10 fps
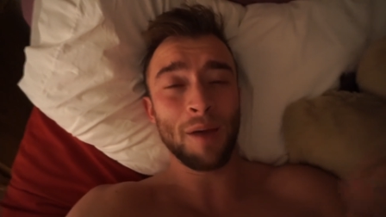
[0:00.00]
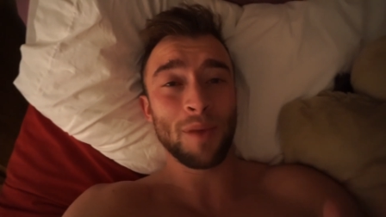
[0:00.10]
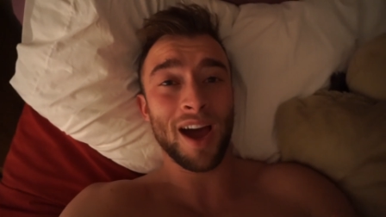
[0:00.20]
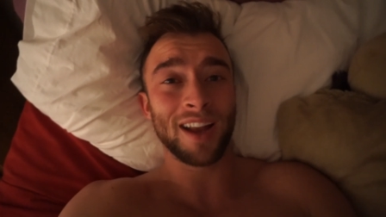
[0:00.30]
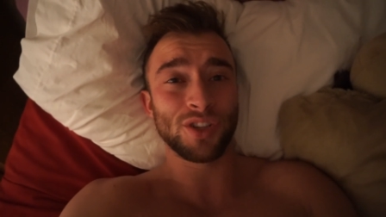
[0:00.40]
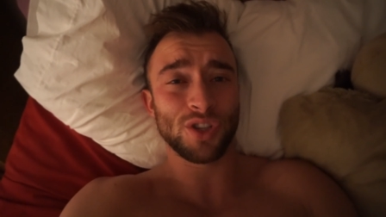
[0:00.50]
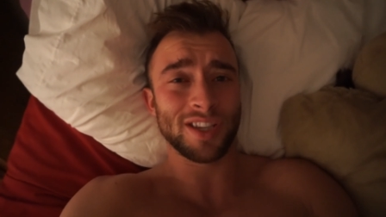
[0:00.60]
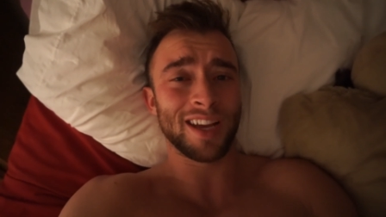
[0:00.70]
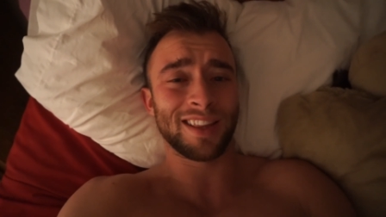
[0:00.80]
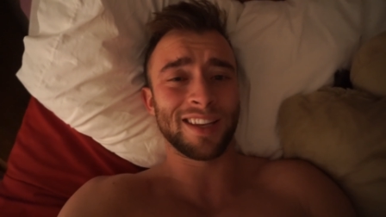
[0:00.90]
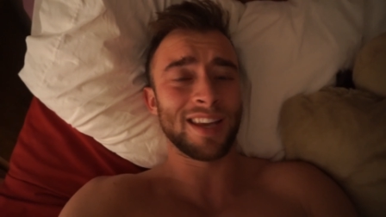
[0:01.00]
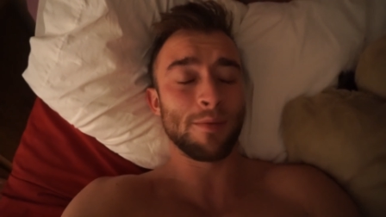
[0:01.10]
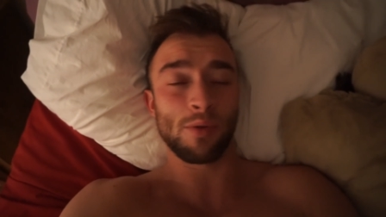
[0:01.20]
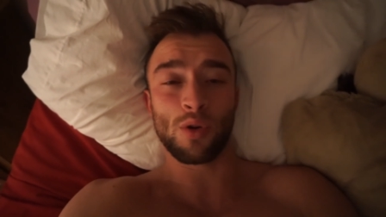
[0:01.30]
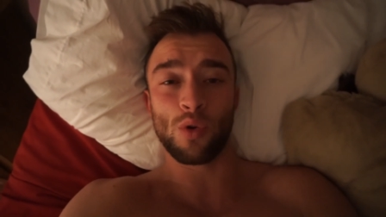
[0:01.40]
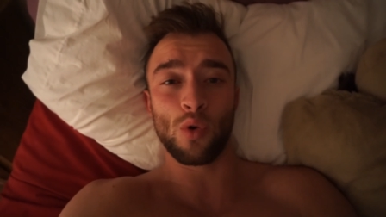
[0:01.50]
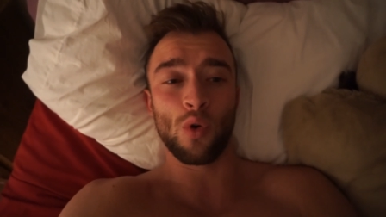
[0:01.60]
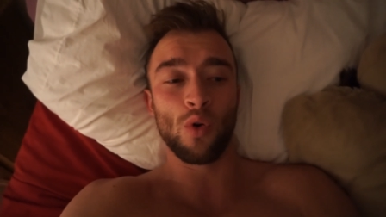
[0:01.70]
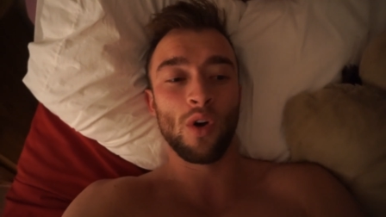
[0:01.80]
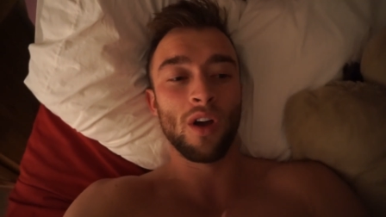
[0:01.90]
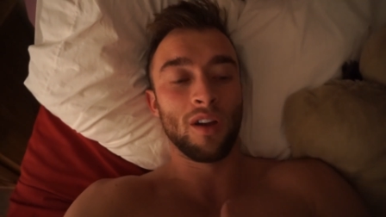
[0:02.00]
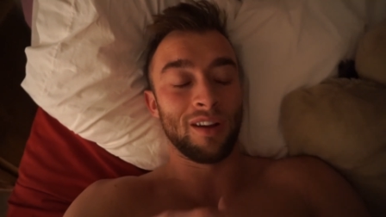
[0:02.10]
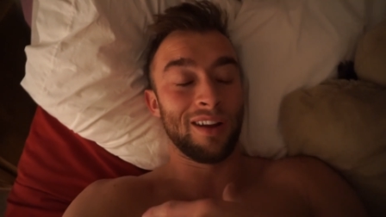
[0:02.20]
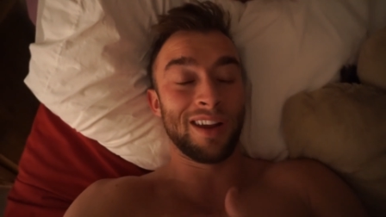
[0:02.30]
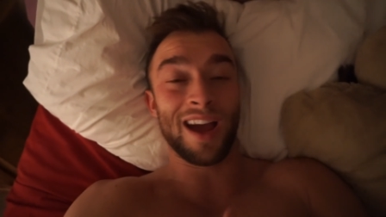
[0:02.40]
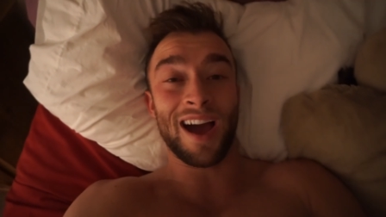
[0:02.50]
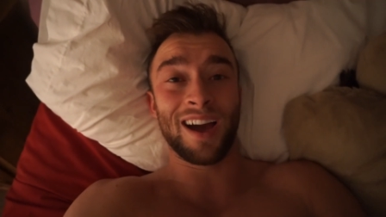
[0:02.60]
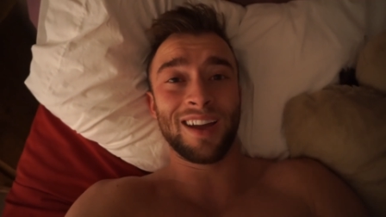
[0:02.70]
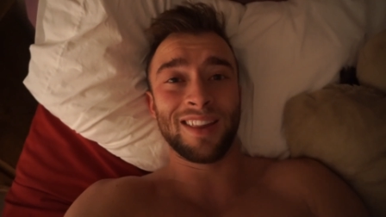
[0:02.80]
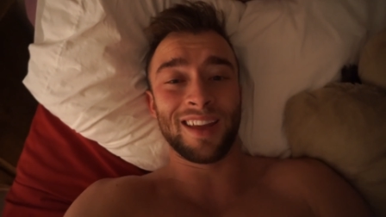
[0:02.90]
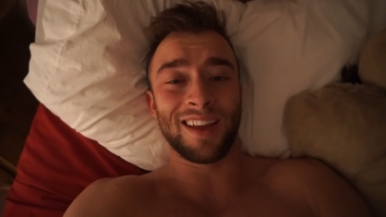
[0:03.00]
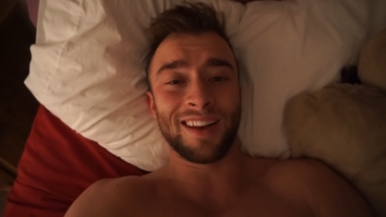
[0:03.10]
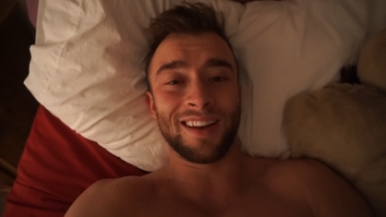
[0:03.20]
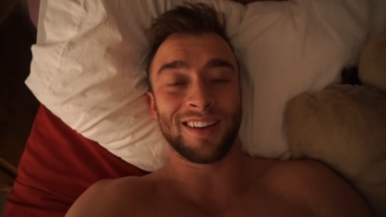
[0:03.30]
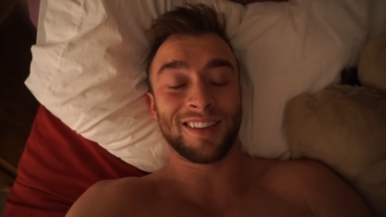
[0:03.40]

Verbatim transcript: I'm not just like the typical guy that